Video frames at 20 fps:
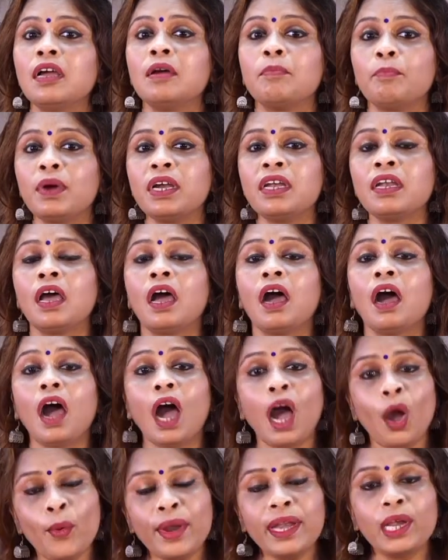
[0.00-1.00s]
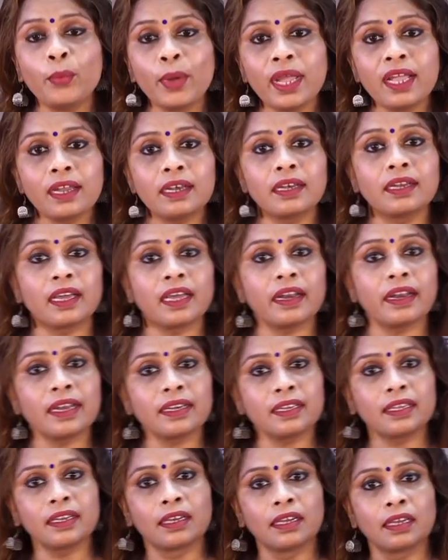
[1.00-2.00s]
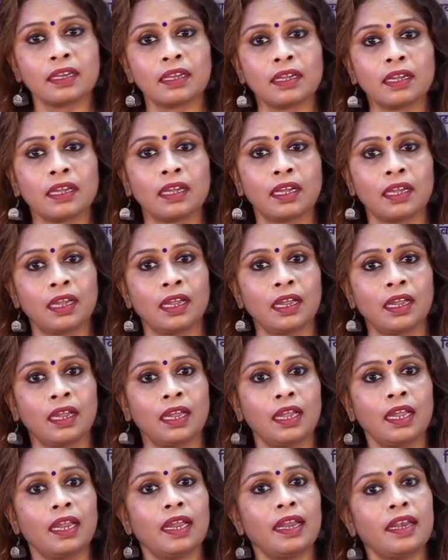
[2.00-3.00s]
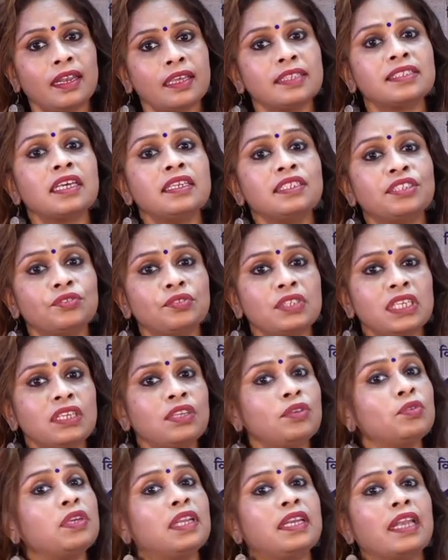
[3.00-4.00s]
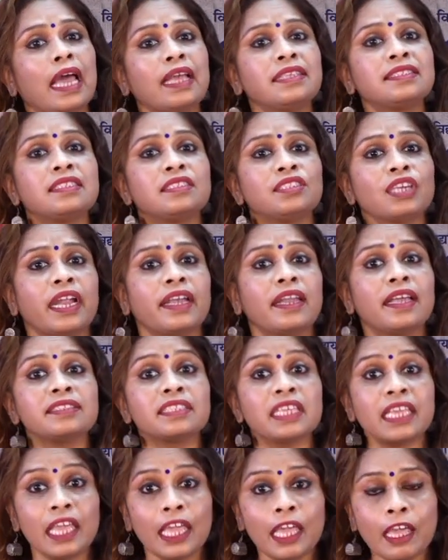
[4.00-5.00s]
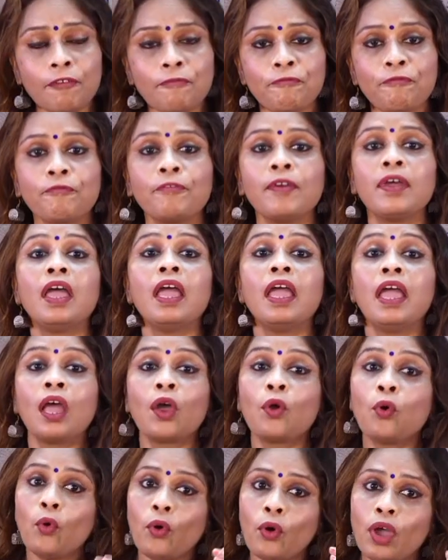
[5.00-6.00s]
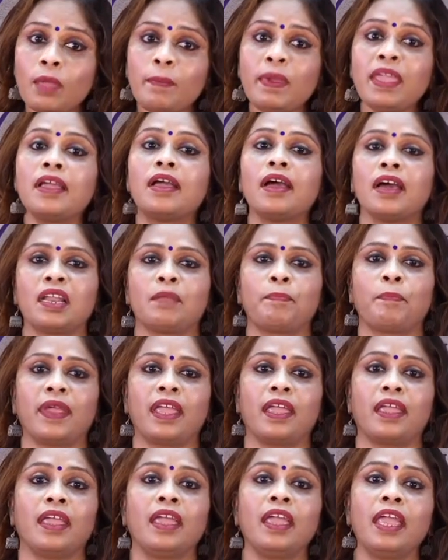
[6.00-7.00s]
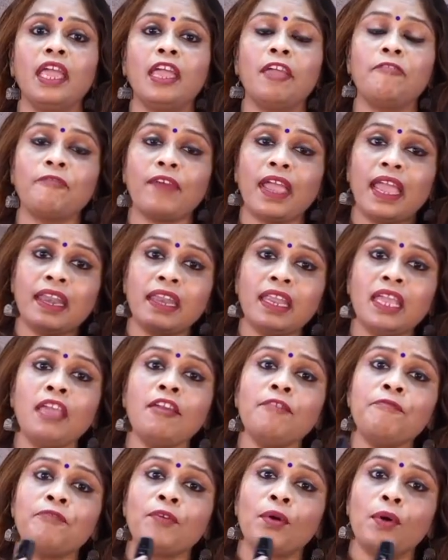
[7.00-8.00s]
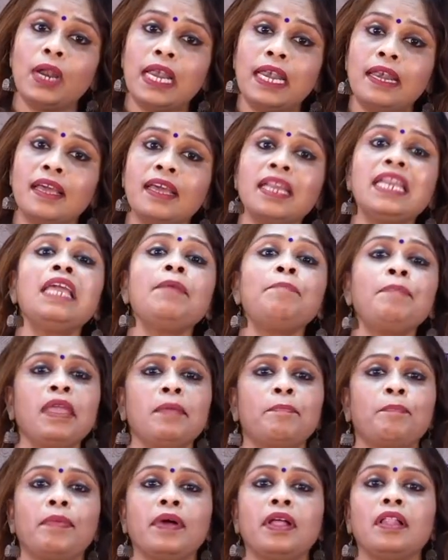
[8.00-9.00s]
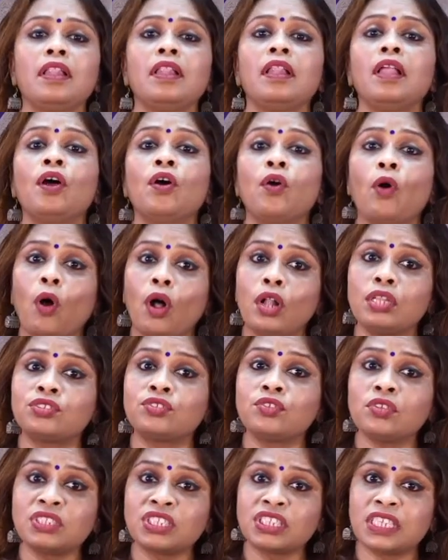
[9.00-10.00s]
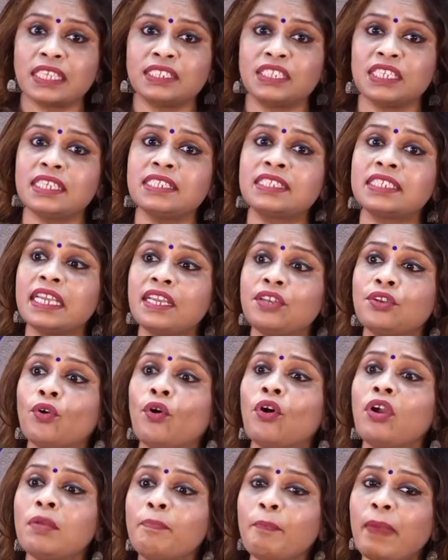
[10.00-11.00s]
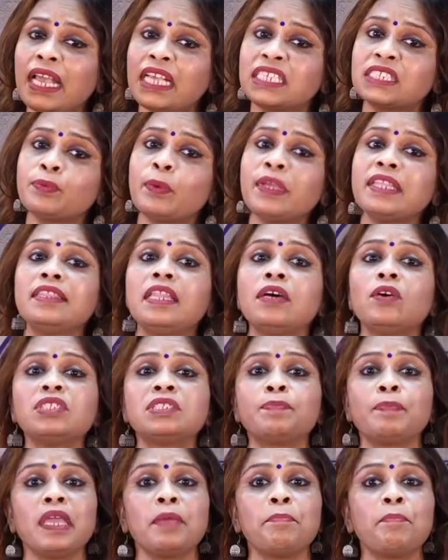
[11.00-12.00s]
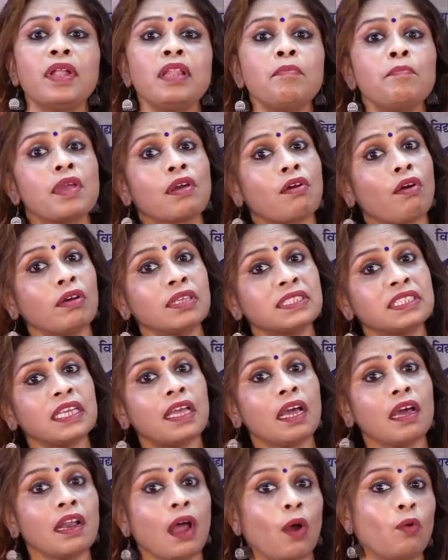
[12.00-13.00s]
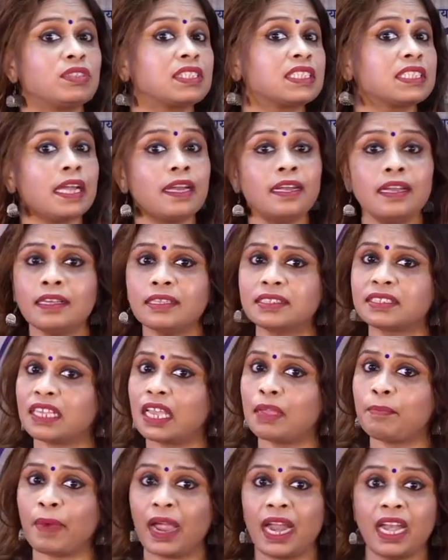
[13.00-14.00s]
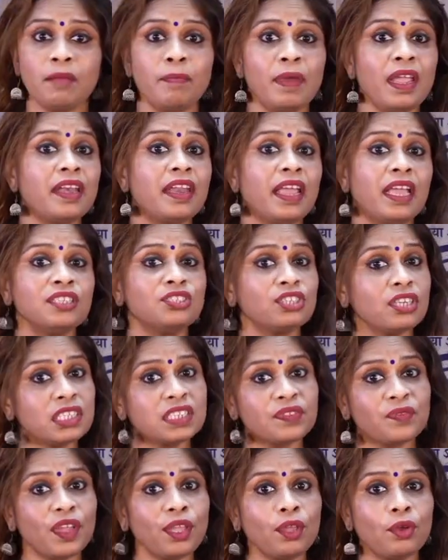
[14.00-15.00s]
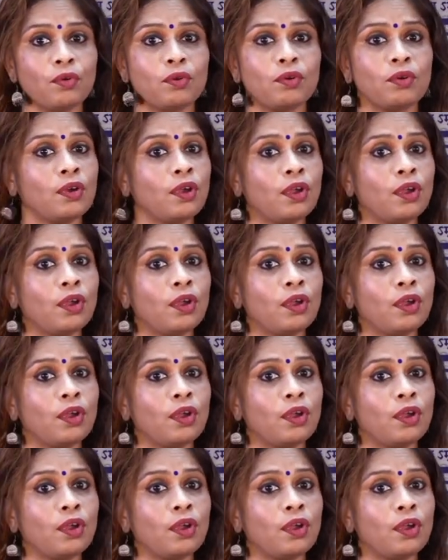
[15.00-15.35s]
But are we doing it correct? It is a duty to deny such ideas. If koi bhi ghar pe, if any elderly people also suggest ki don't mix with those people because they are outsiders, they might be dangerous for you.